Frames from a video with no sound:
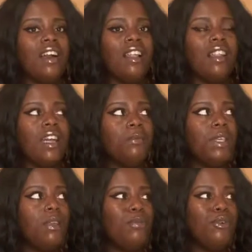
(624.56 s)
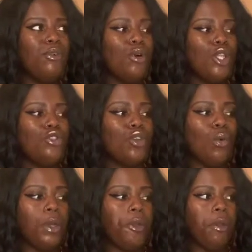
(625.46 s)
A lot of people
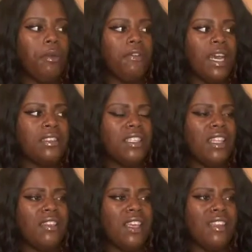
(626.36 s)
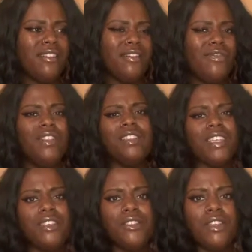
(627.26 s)
don't agree with fasting. They think it's
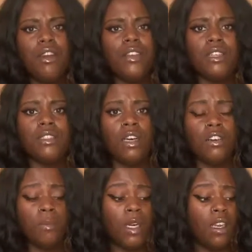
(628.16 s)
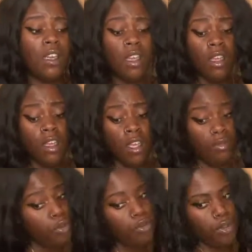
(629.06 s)
like starving yourself, but
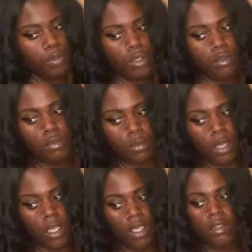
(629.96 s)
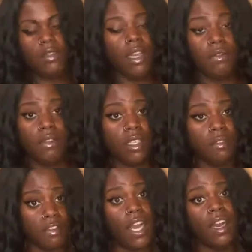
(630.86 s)
if you do want to lose weight, definitely
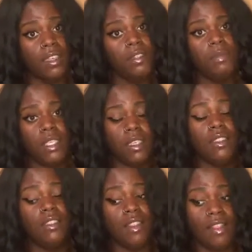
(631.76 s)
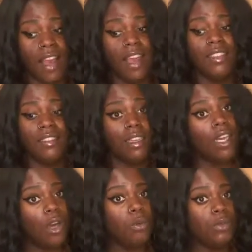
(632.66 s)
fast, because that is going to
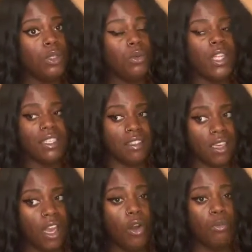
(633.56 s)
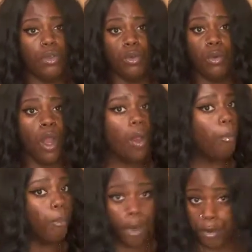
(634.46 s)
help you. That's going to help you
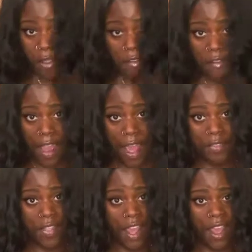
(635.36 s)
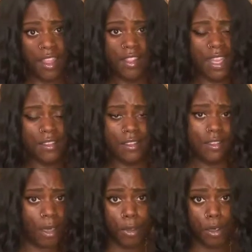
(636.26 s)
burn the fat, that
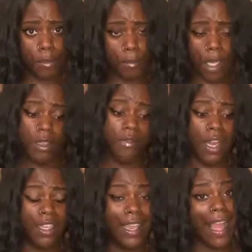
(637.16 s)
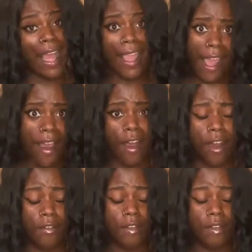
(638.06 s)
stubborn belly fat like I have.